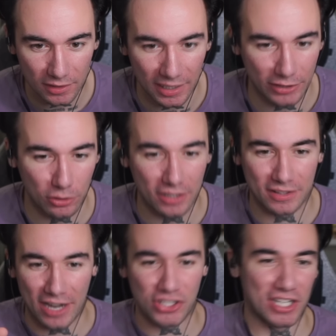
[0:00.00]
Like, you,
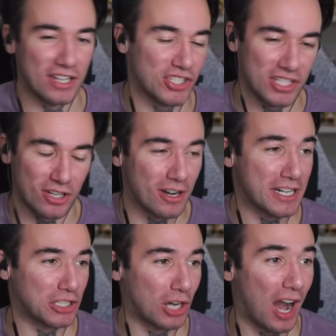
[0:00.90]
there she is. She's
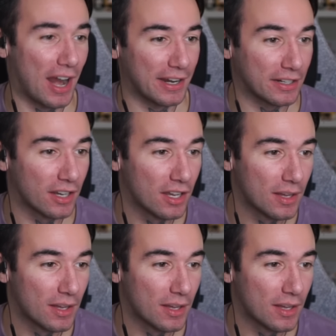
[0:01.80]
already crying.